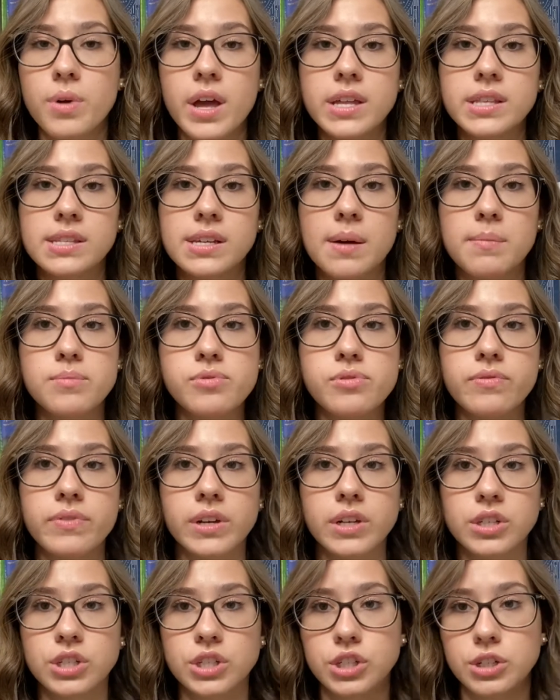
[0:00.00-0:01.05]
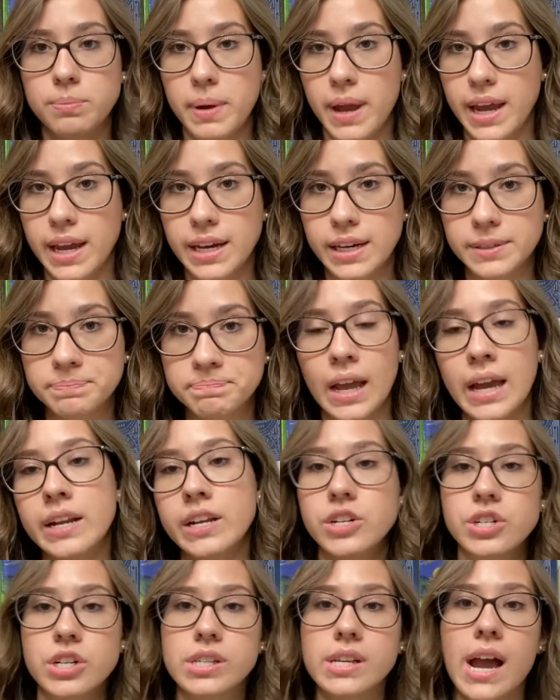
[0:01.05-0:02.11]
ends up moving to Japan, and
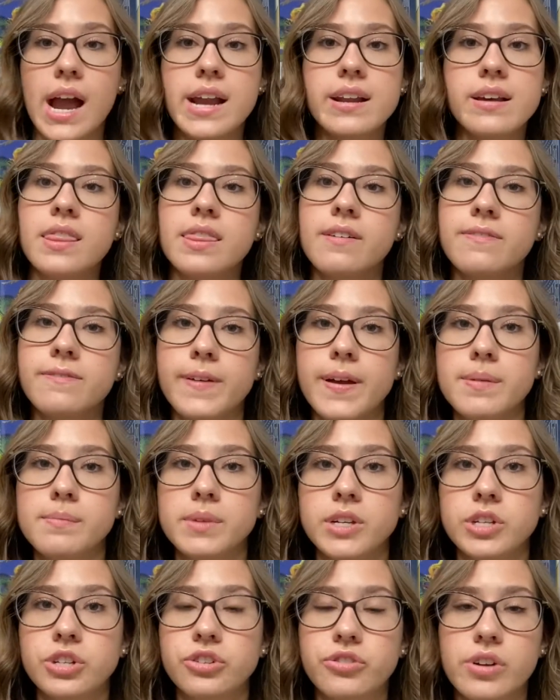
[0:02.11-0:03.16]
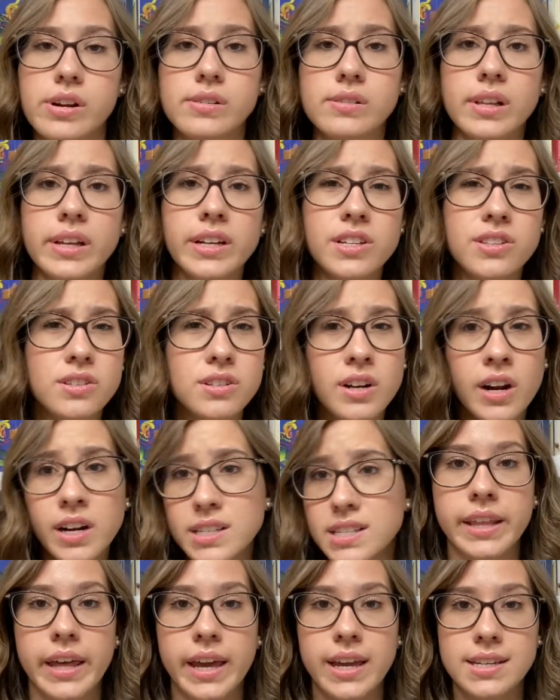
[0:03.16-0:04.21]
it's just kind of the family struggle, and it starts
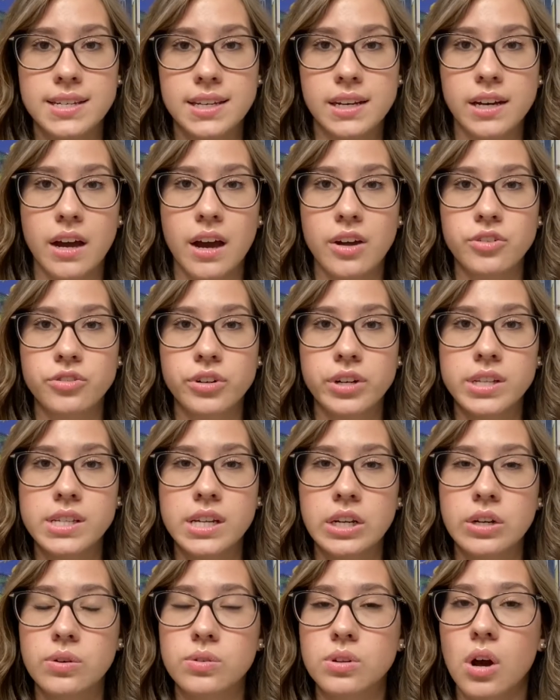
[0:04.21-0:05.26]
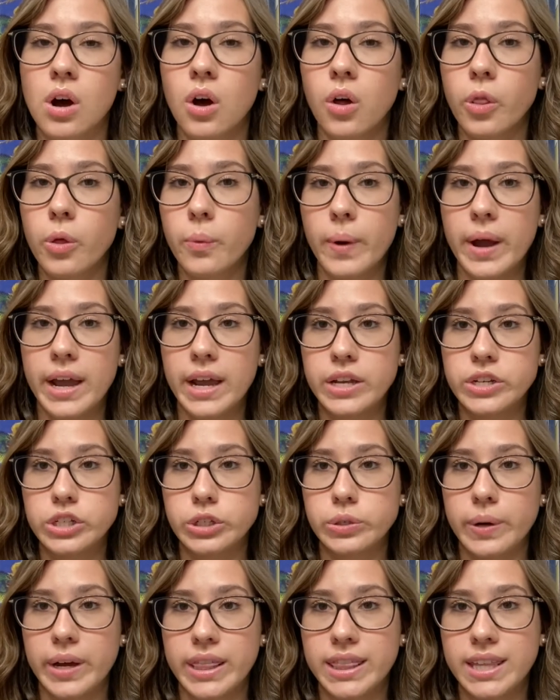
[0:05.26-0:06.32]
in the 1800s and goes all the way
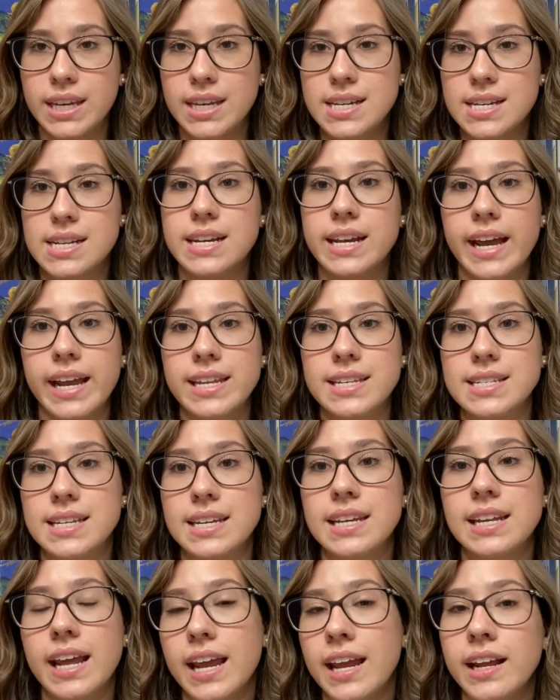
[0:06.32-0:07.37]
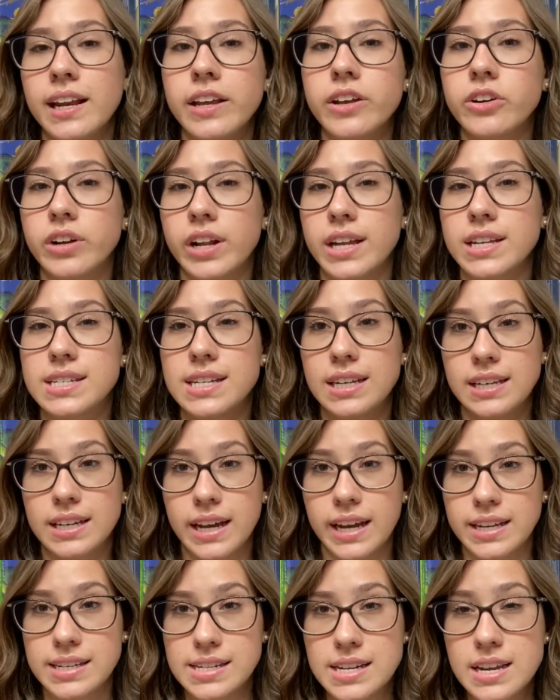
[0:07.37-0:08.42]
to I think 1980 or
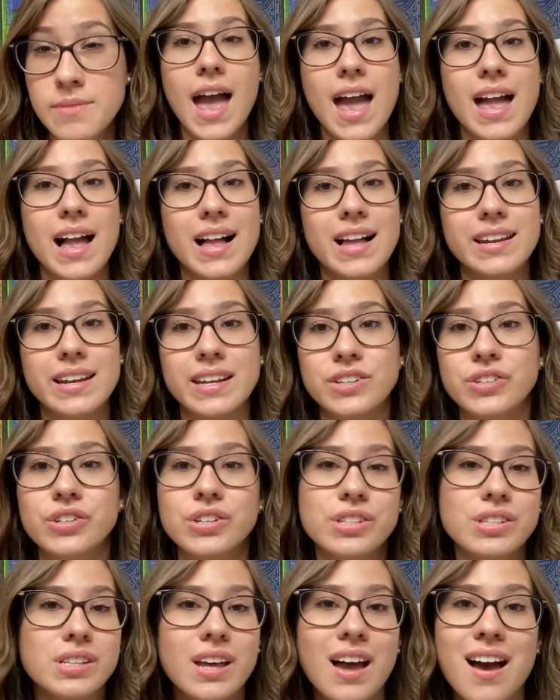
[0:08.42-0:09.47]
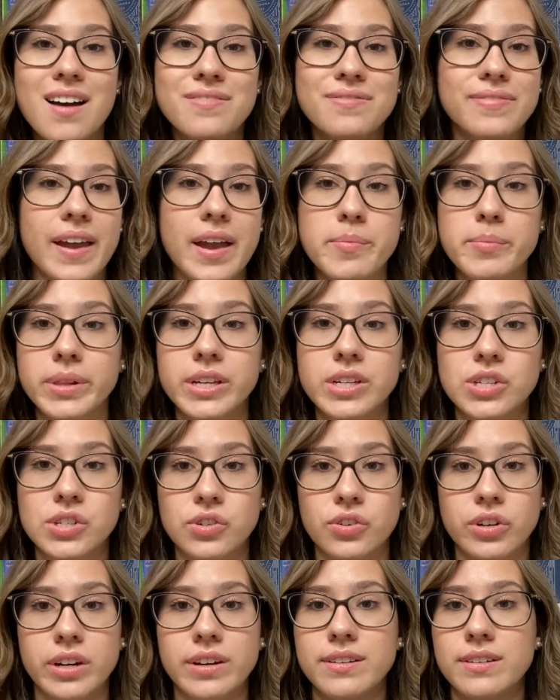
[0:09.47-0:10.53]
1990, and it's just a family
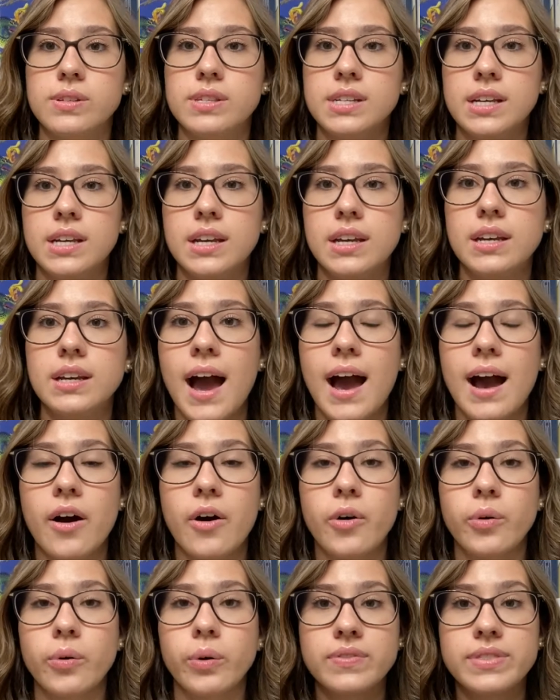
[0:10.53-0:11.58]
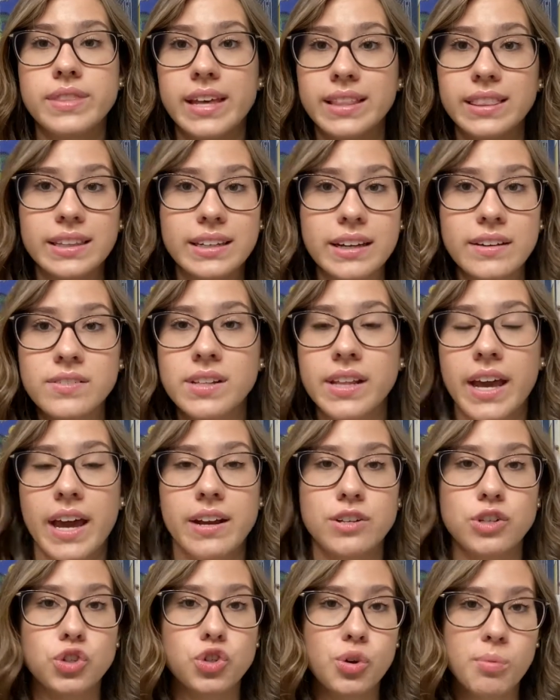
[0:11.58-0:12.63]
story. You see how they lived. They had a
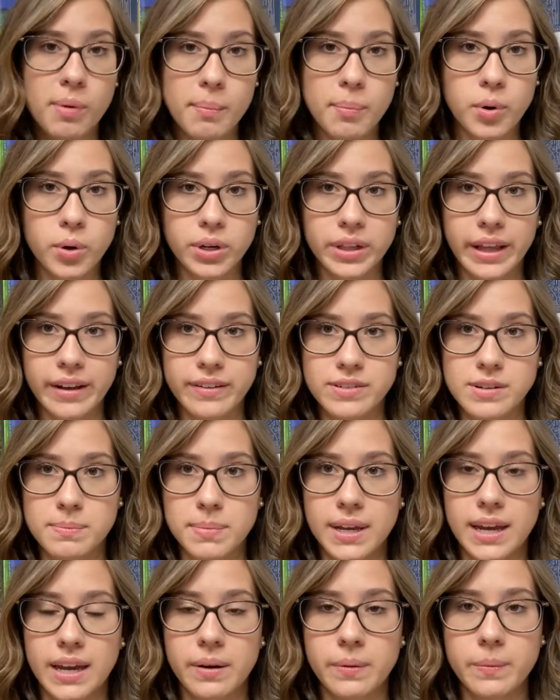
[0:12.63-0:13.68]
super poor life to begin